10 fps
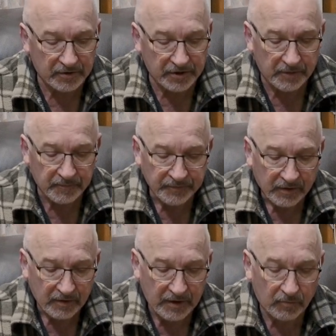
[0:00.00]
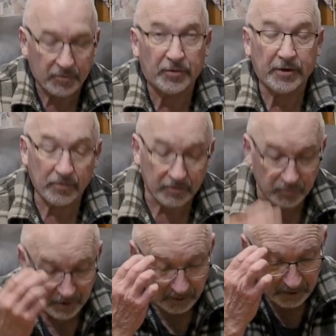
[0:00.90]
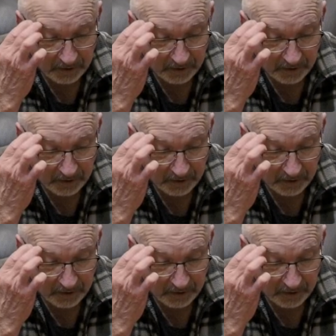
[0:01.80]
So that was pretty good as well.